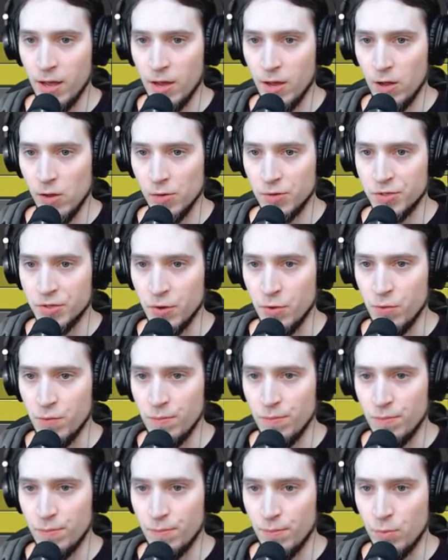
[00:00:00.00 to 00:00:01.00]
Also
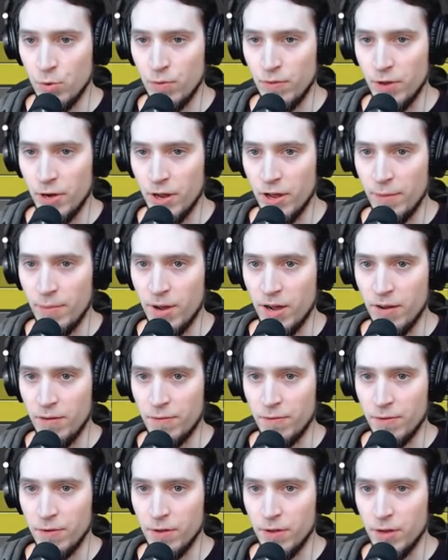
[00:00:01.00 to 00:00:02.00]
move it
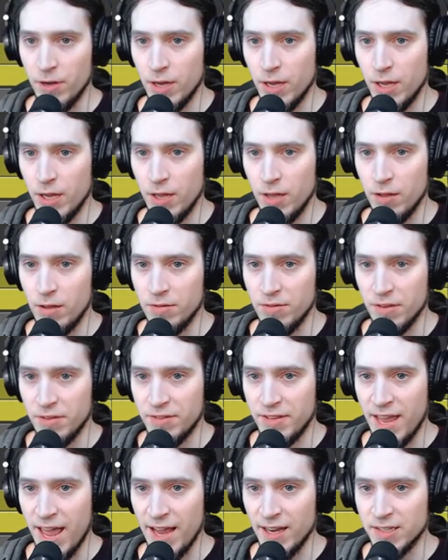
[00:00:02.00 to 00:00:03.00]
above the
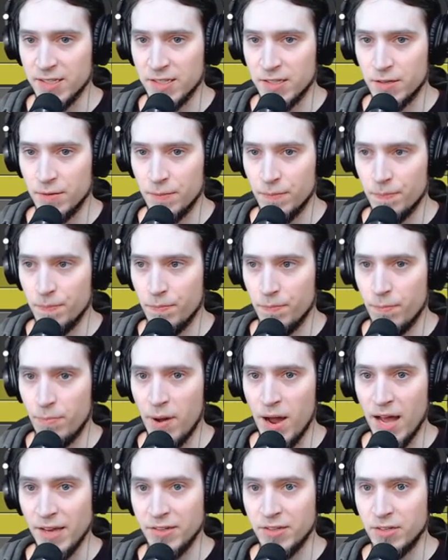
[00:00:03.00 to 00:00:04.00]
text,
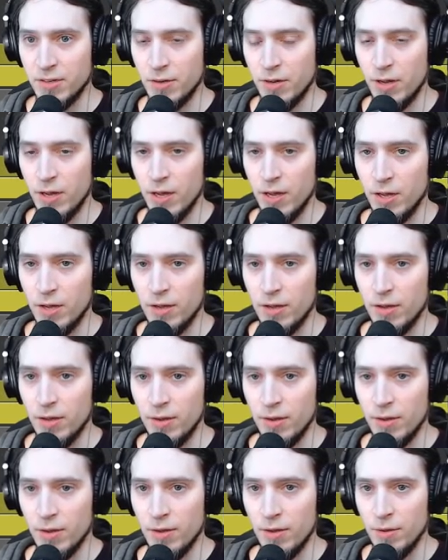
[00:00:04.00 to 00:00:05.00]
but
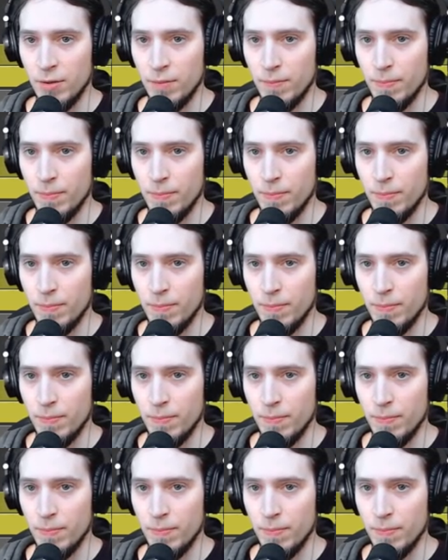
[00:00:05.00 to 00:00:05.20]
uh,